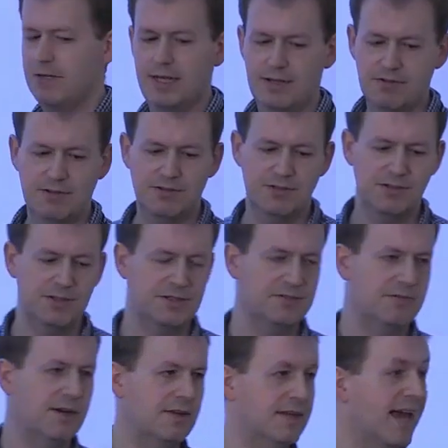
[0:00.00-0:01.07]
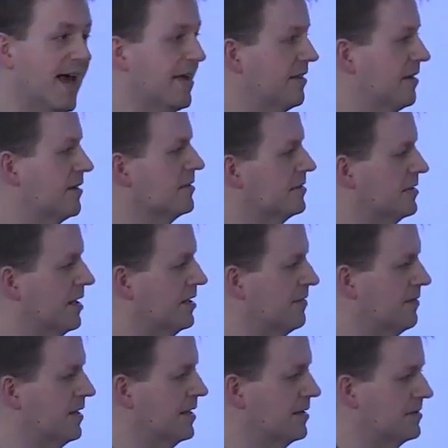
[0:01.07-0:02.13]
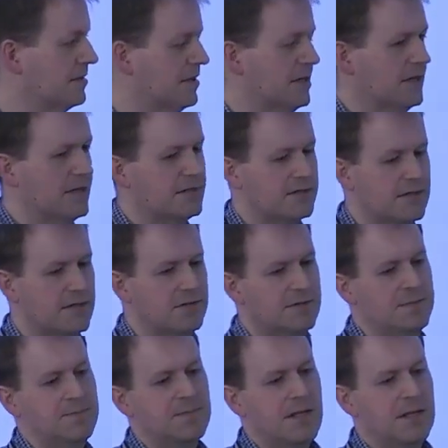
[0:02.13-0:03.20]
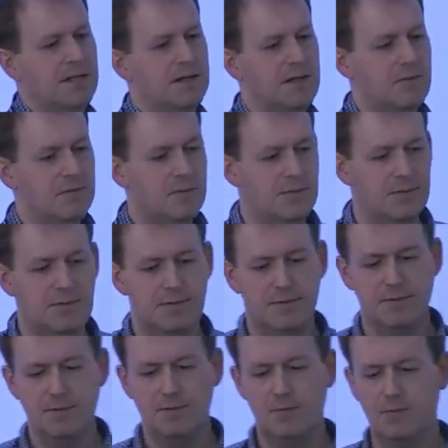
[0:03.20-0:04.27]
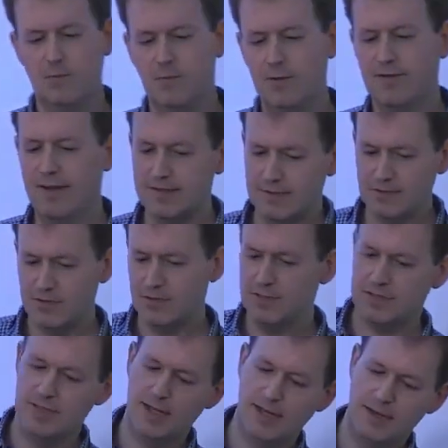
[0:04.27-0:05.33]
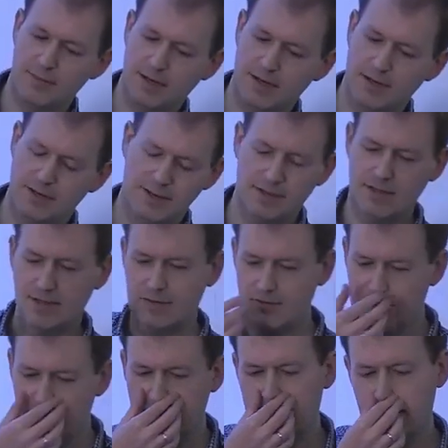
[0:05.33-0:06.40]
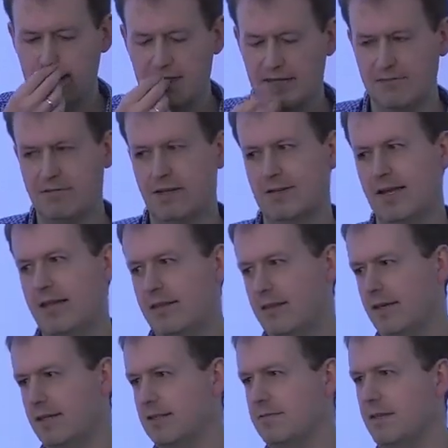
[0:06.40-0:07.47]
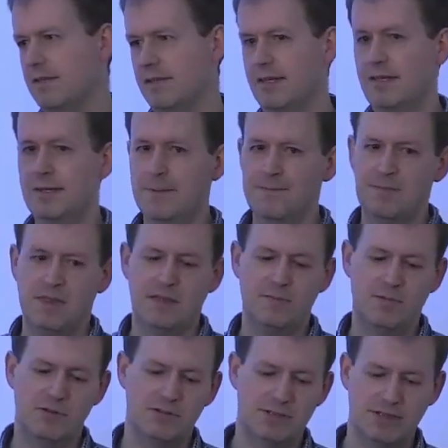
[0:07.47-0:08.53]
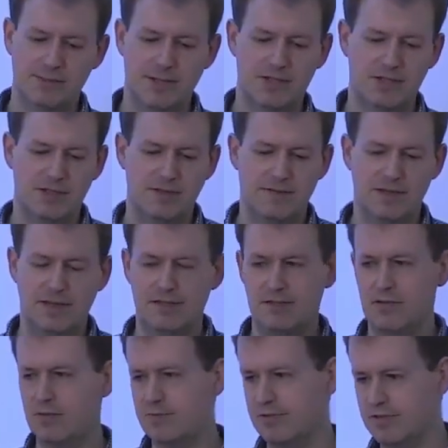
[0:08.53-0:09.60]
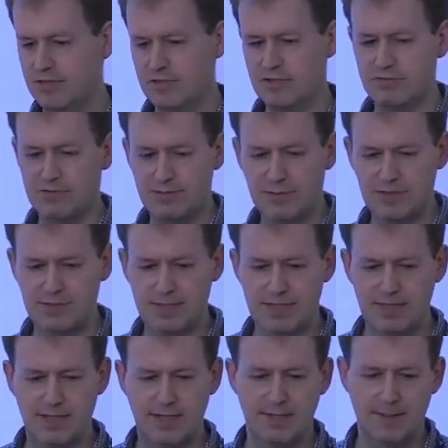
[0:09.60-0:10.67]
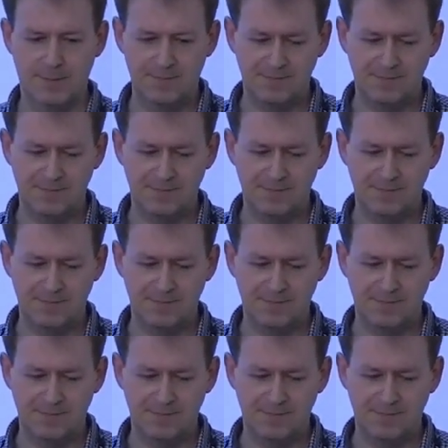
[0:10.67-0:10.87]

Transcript: really crucial, is around the ethical side of things. So, you know, we've had some talks today about, and, and through the week, I think, around ethics, around the, the moral dimension of this, corporate social responsibility